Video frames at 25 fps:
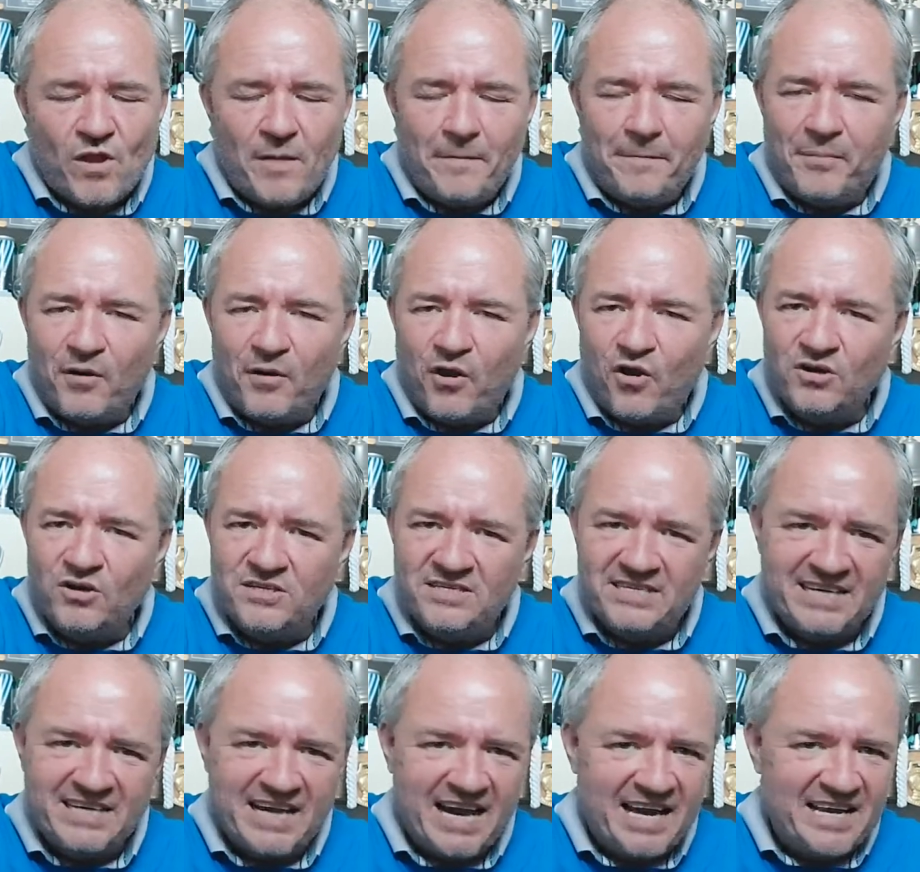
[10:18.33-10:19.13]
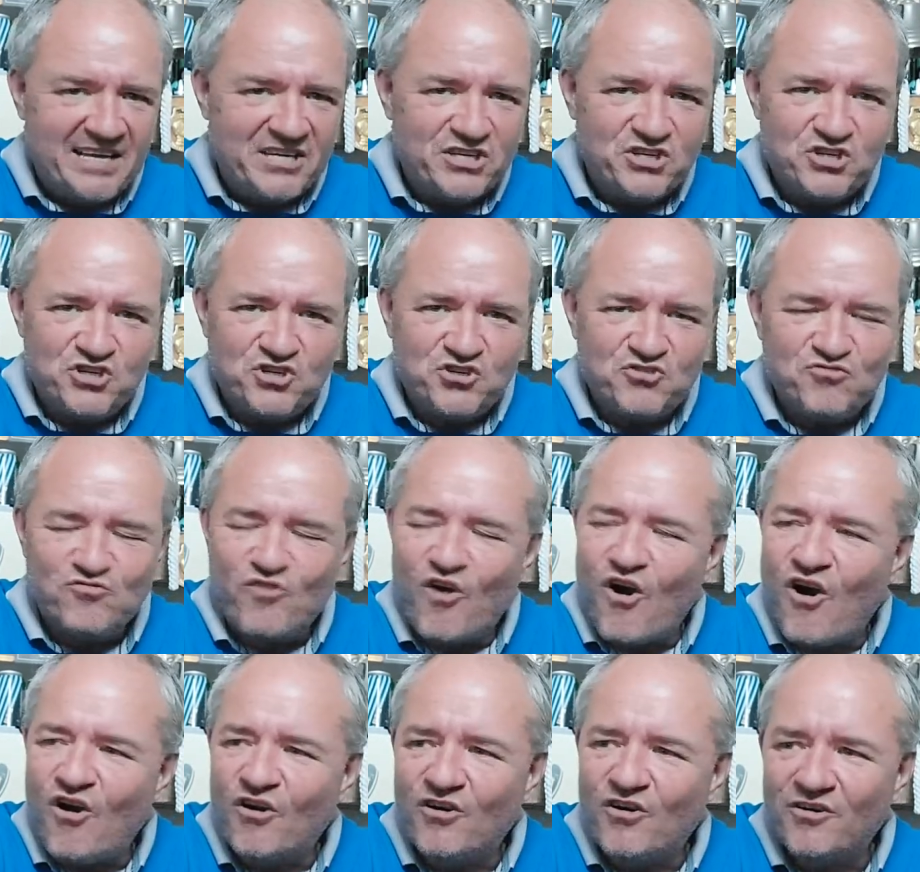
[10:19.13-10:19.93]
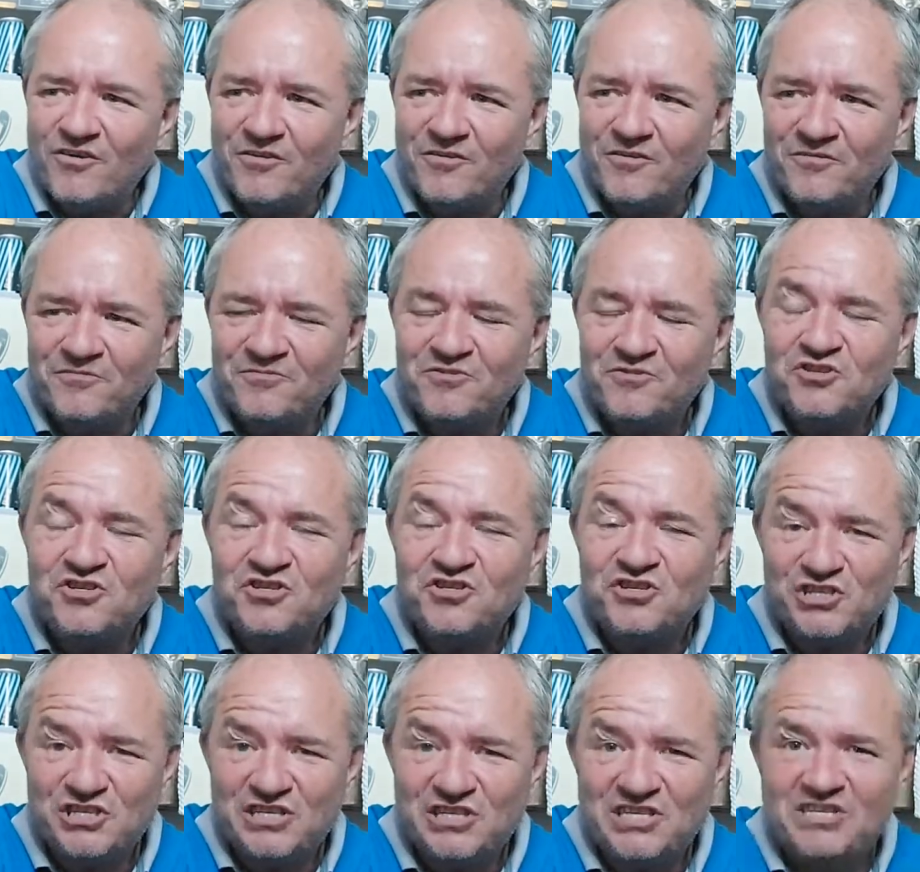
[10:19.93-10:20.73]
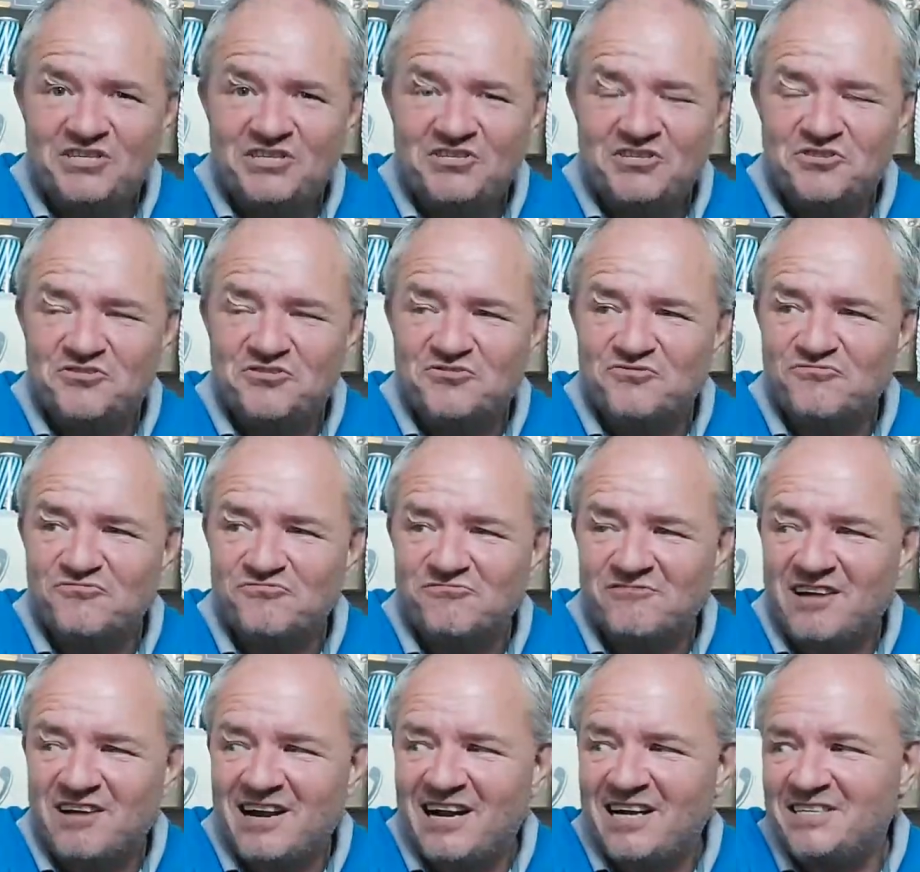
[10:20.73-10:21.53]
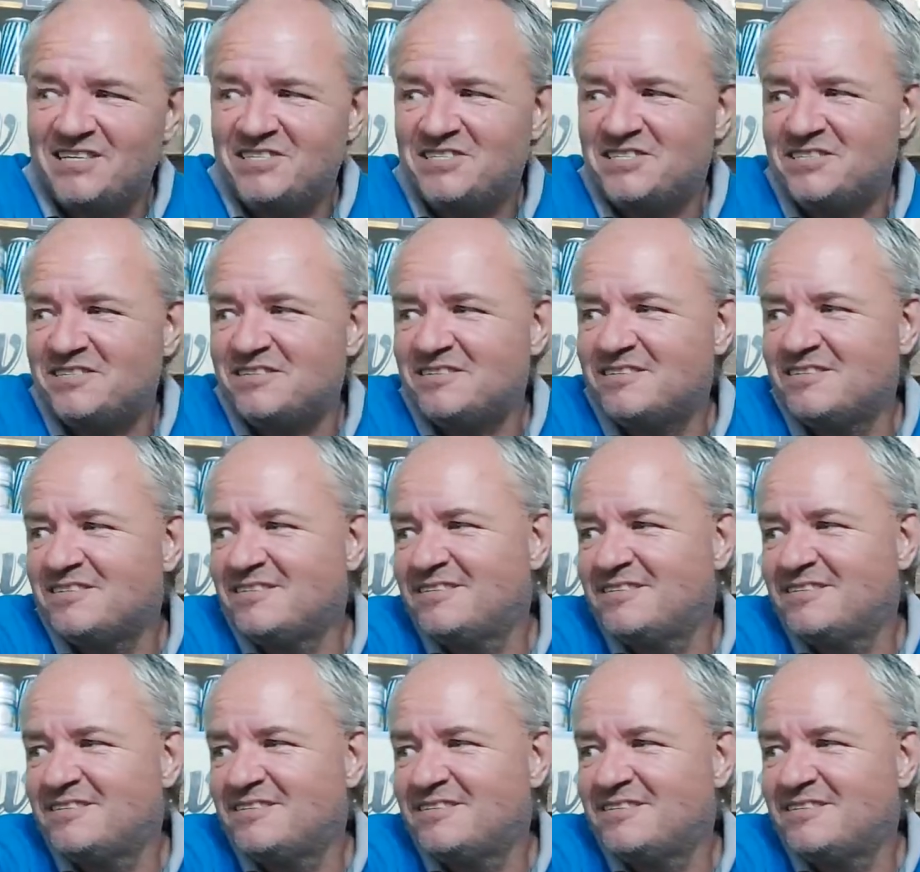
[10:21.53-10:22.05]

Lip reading: Bloody hell, it's strong. Jesus Christ.